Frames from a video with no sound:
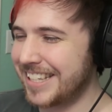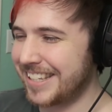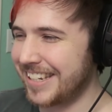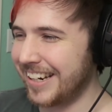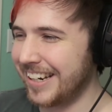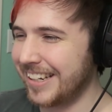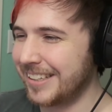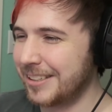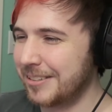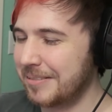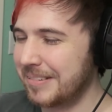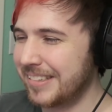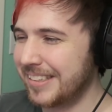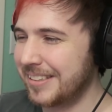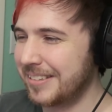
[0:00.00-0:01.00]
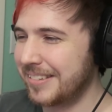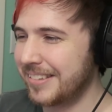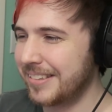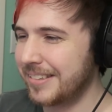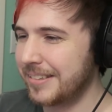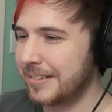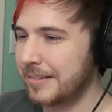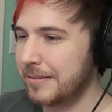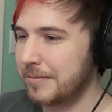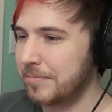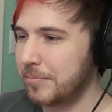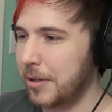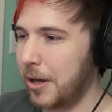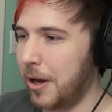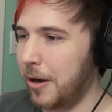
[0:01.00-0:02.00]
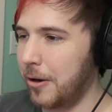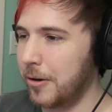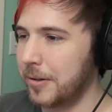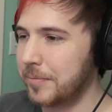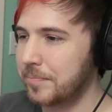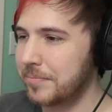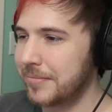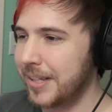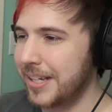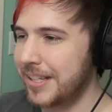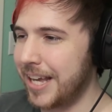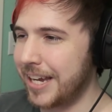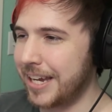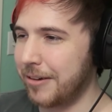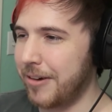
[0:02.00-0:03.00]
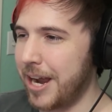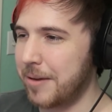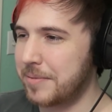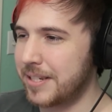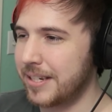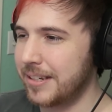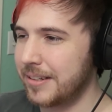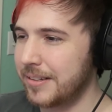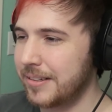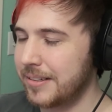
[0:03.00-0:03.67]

It's good. Oh. Yeah, get raped.